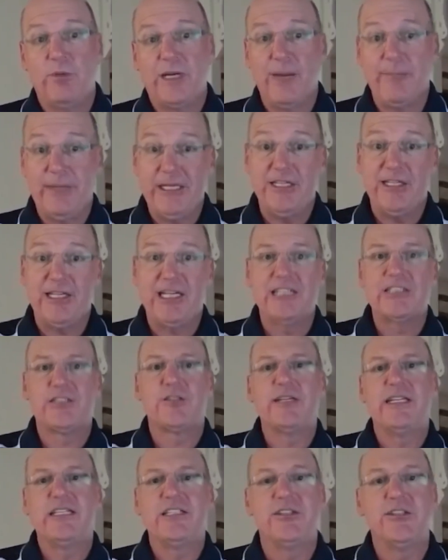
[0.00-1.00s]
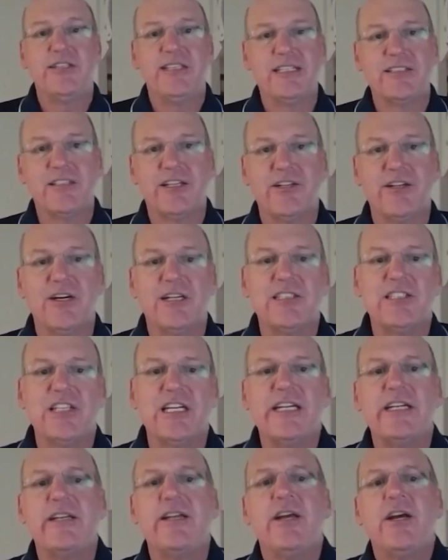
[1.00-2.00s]
come into the country in
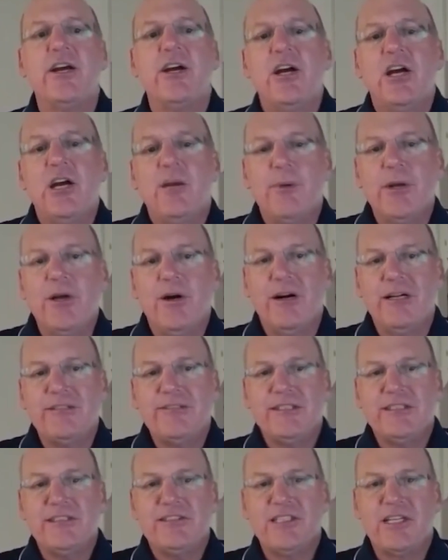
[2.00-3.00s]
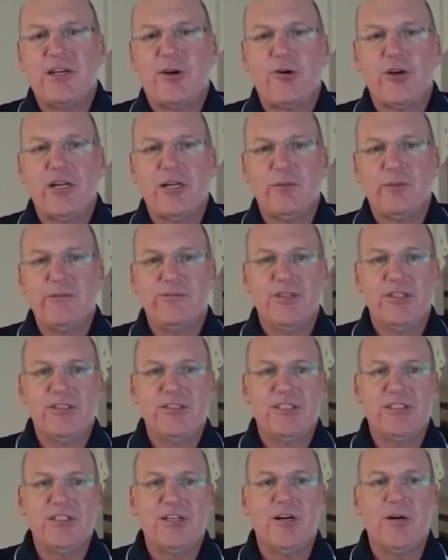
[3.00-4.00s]
2019. But hydrogen is incredibly
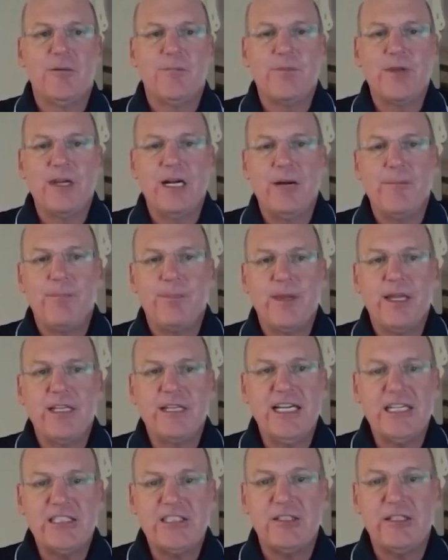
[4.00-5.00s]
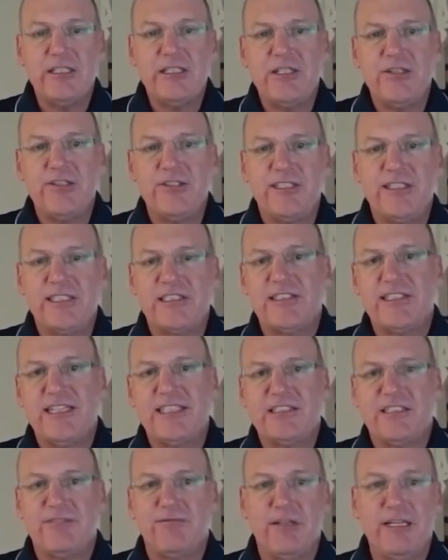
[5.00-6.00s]
versatile. It's actually used
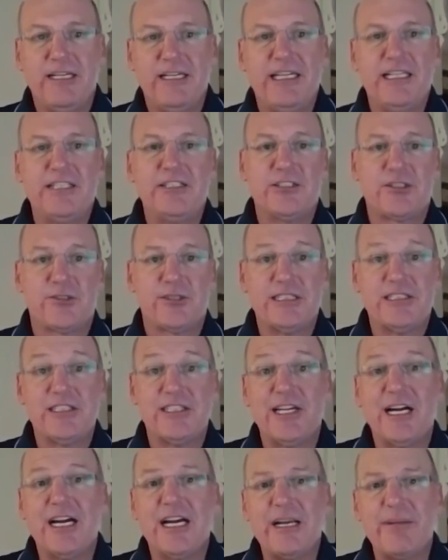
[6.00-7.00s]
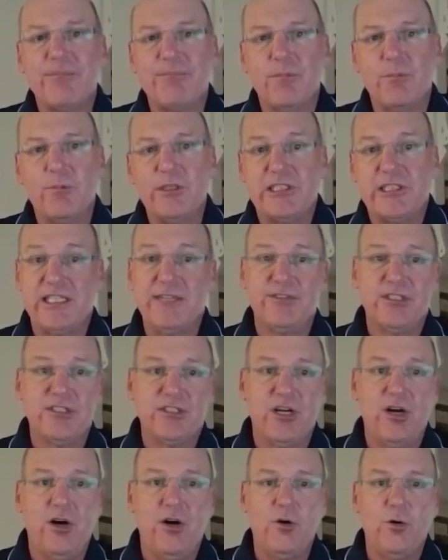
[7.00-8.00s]
extensively in industry today, which gives us
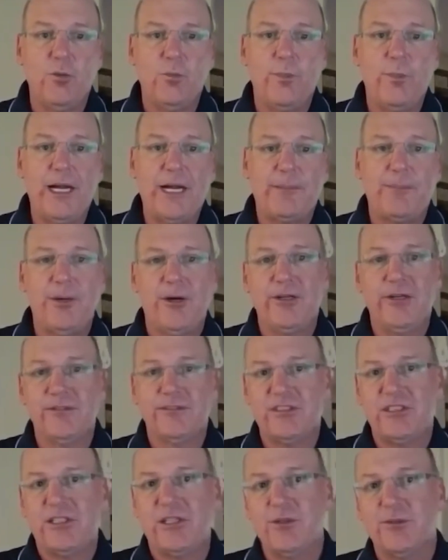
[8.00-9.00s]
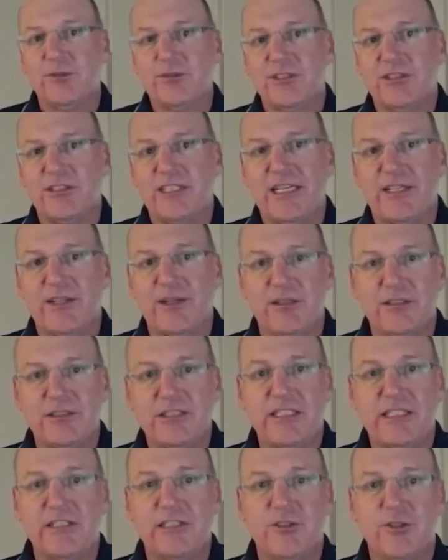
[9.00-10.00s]
a whole backbone of skills and
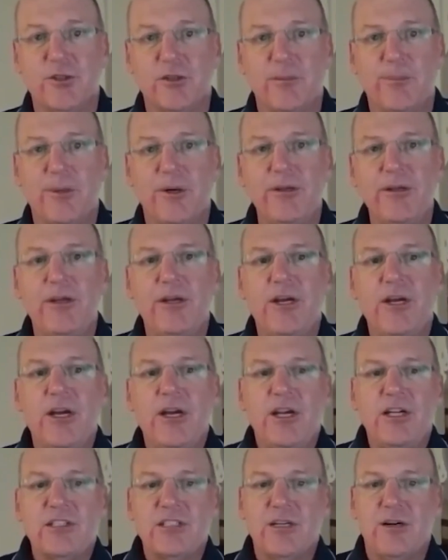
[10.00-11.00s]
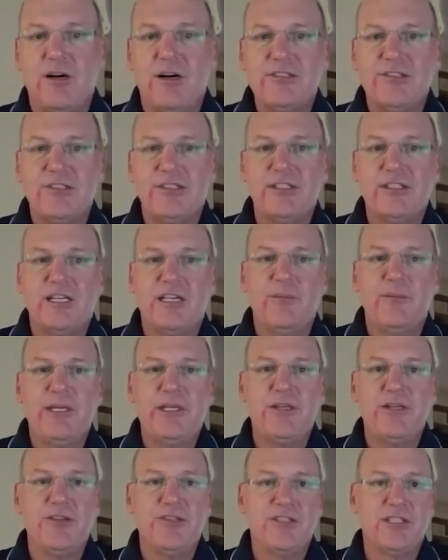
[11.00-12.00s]
technology to draw upon. So hydrogen can be
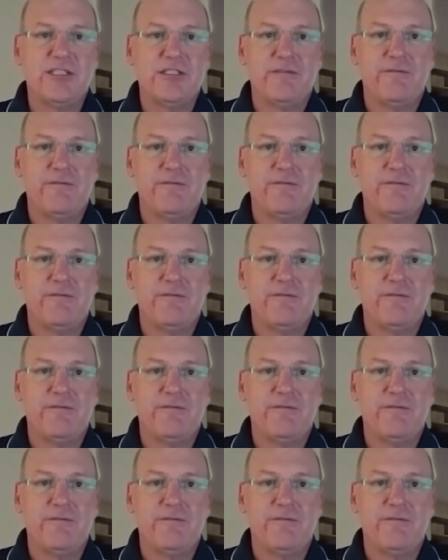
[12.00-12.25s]
used as